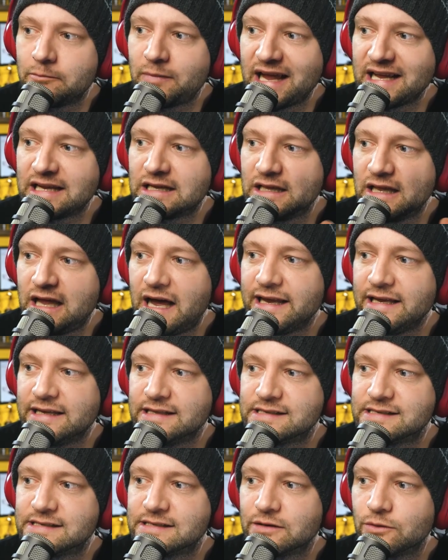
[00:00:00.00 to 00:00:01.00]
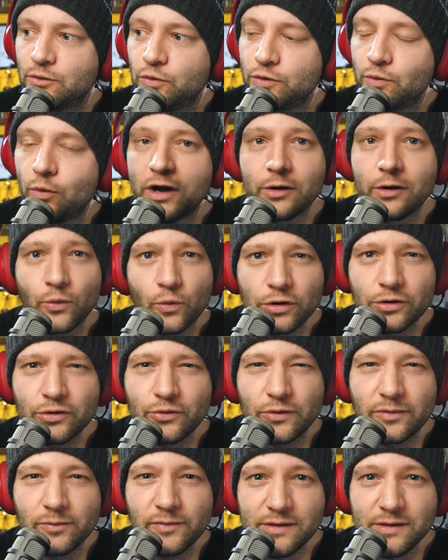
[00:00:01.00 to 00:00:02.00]
uh, my clients would want to work
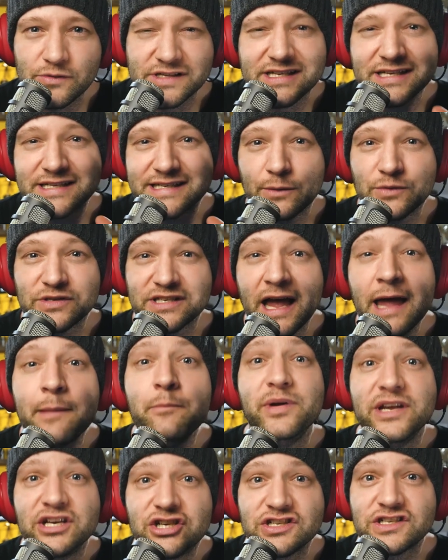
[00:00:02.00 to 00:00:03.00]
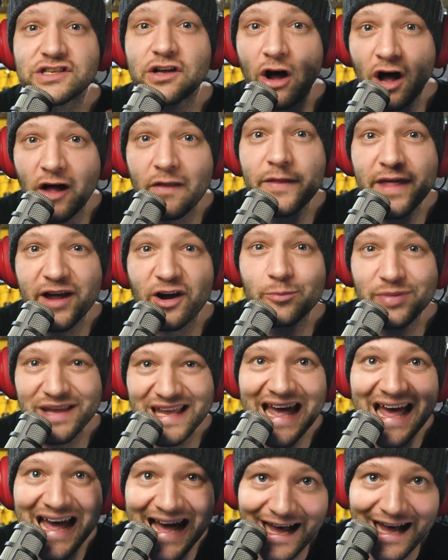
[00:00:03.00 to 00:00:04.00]
with me was because I was ambitious on their
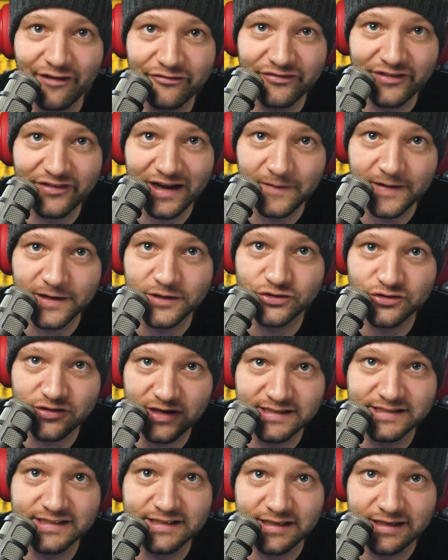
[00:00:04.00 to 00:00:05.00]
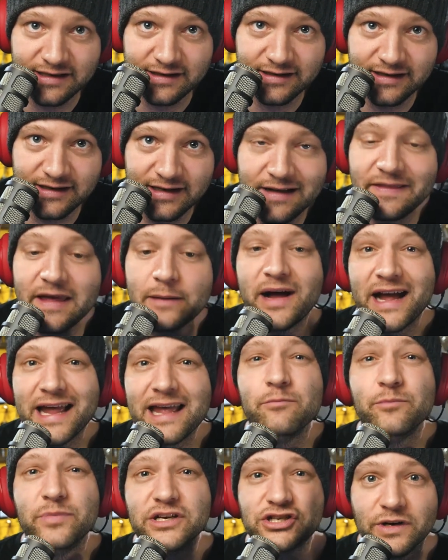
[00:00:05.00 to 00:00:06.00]
behalf and they trusted that my
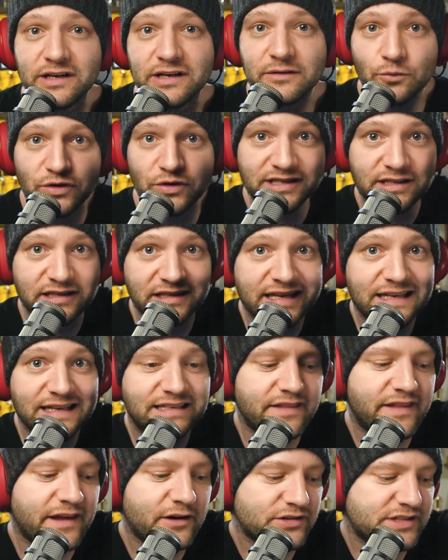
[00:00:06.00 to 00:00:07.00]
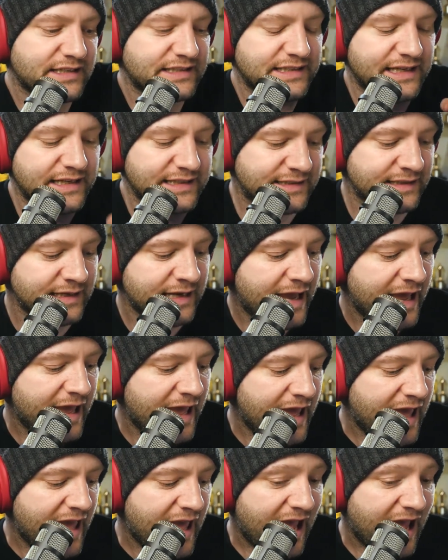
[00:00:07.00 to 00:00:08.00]
ambition would lead to their success.
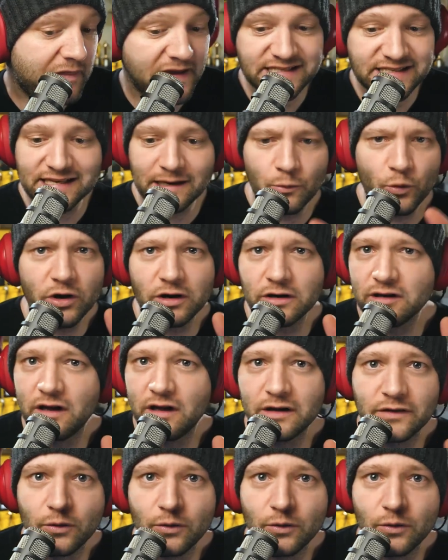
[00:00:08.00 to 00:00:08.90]
And then somewhere along